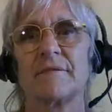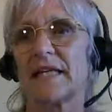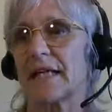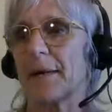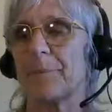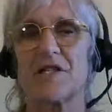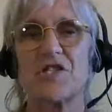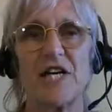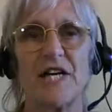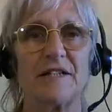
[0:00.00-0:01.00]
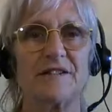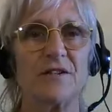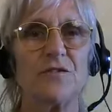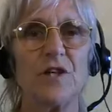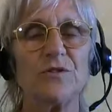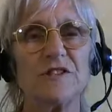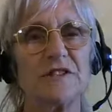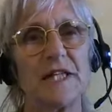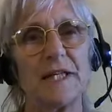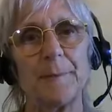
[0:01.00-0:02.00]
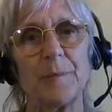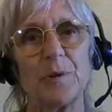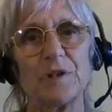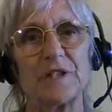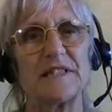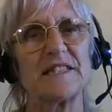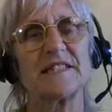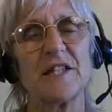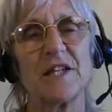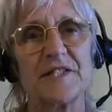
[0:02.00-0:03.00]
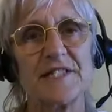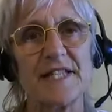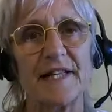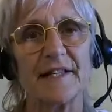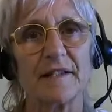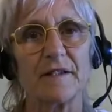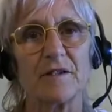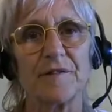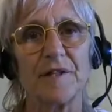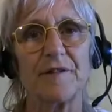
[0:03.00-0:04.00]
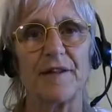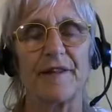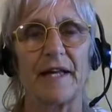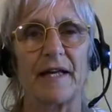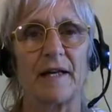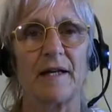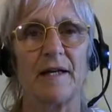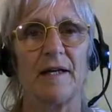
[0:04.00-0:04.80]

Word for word: that can be a chair. So rose is not important. It's not the center of everything.